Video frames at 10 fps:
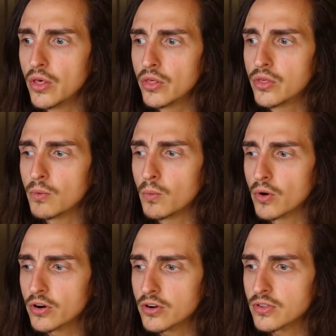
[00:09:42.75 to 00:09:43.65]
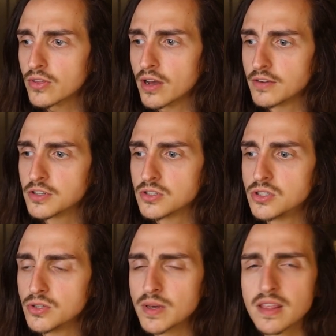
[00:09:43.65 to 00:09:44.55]
the worth of
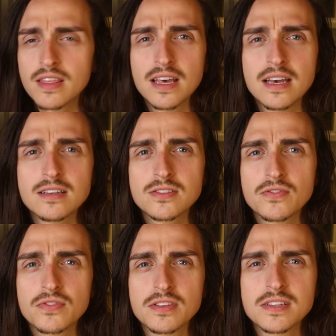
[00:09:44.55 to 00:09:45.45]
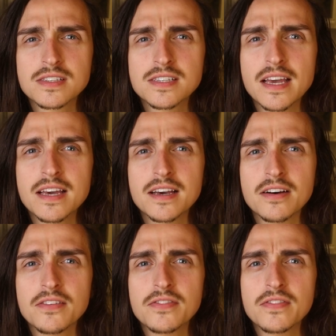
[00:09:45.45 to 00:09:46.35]
just doing things for the sake
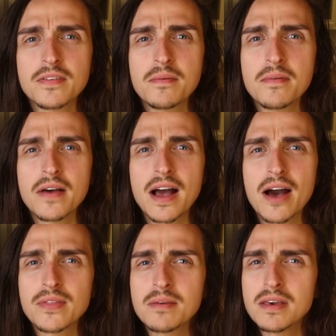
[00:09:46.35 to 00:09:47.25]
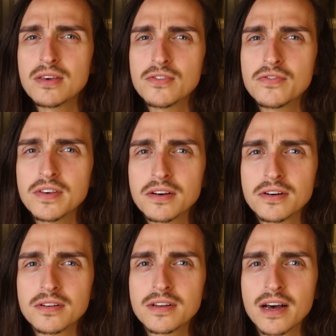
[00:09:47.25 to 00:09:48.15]
of how they make you
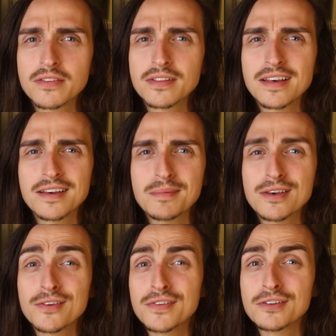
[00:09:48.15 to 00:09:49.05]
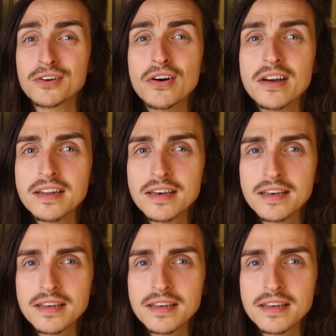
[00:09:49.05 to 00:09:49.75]
feel, how they make you feel good.